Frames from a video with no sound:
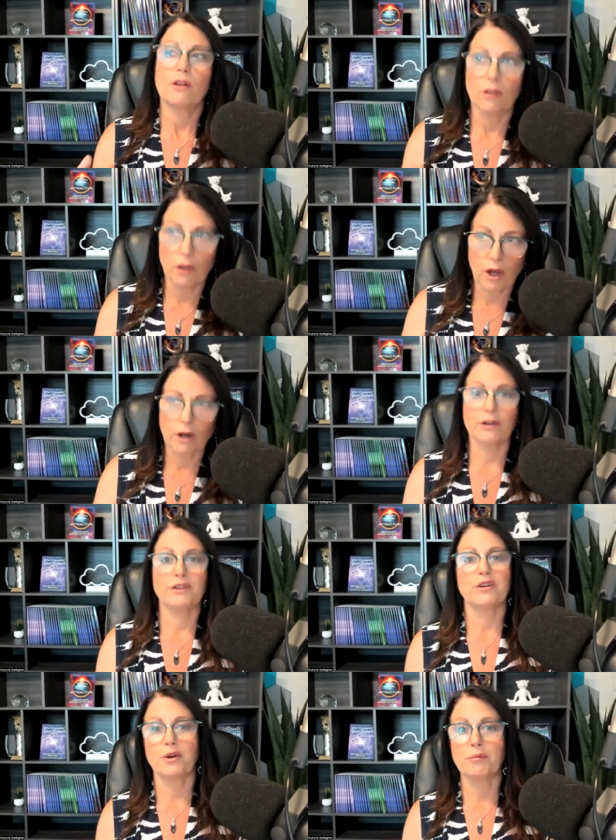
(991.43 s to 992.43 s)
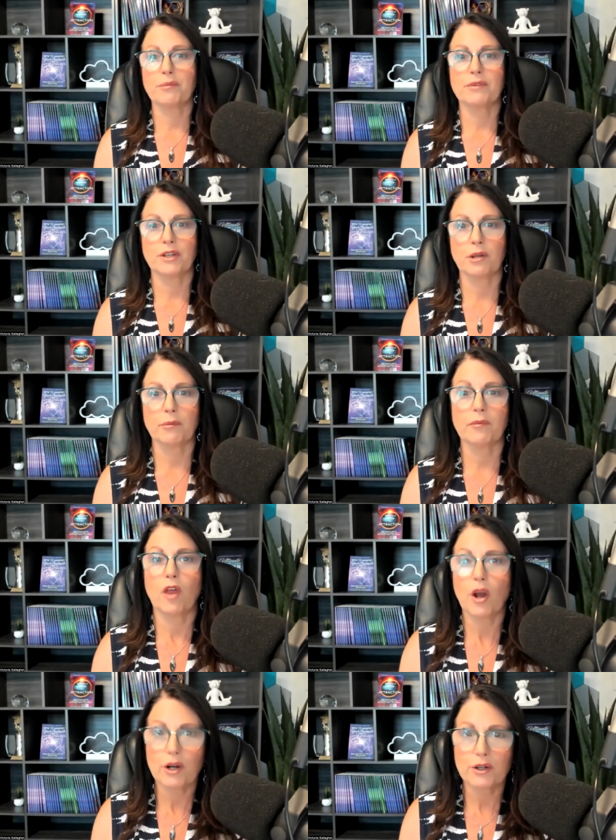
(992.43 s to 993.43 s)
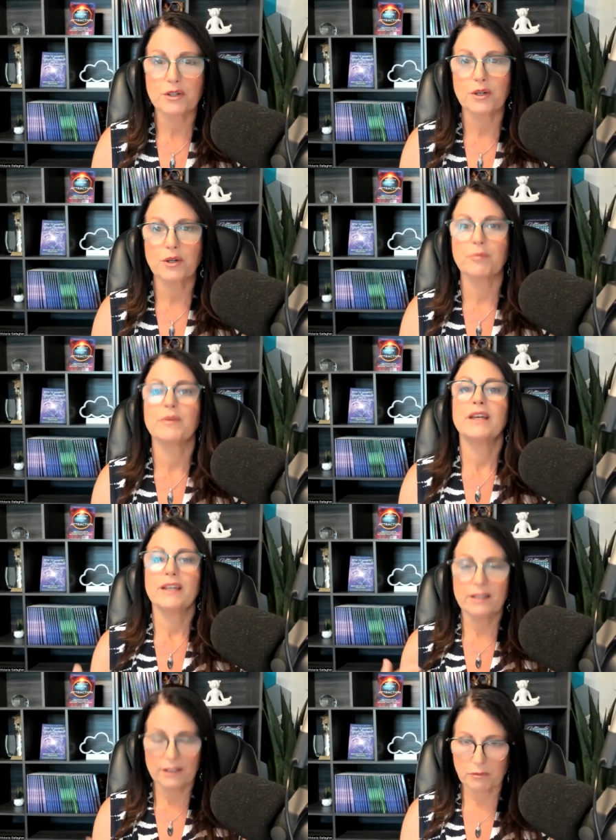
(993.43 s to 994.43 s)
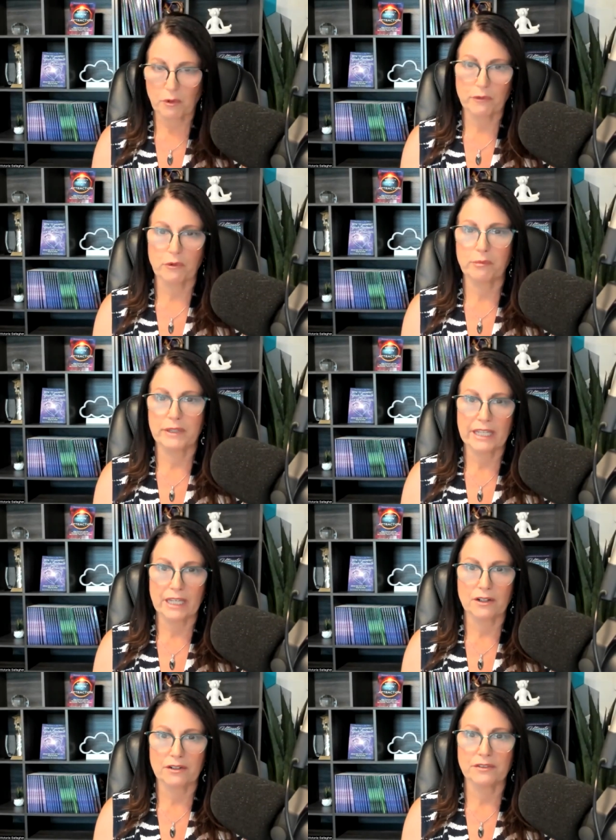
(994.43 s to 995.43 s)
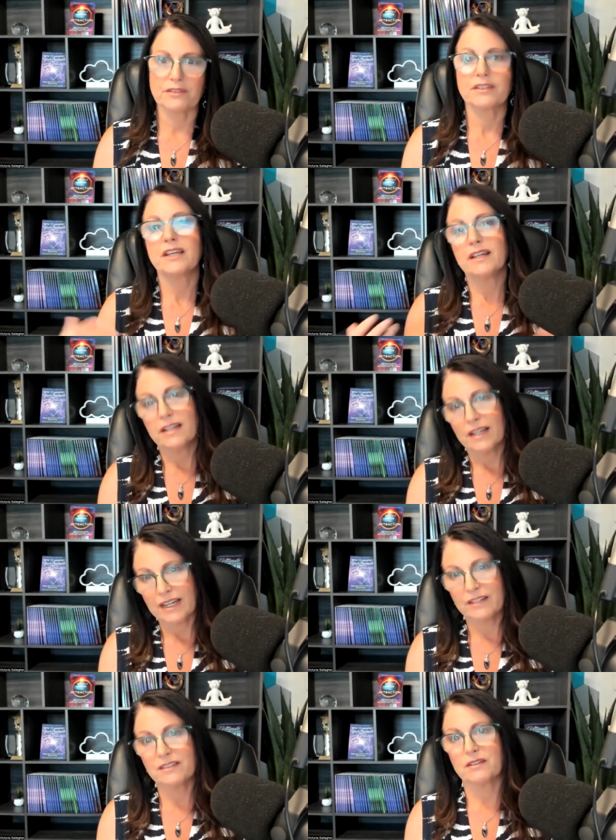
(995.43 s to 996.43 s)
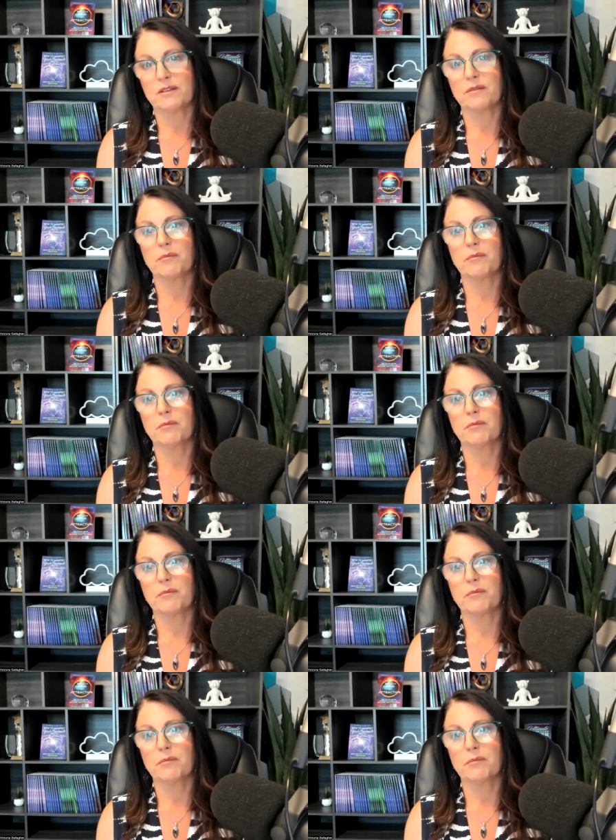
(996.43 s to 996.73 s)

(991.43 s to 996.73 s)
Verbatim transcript: longer term you know longer term is more for beginners instant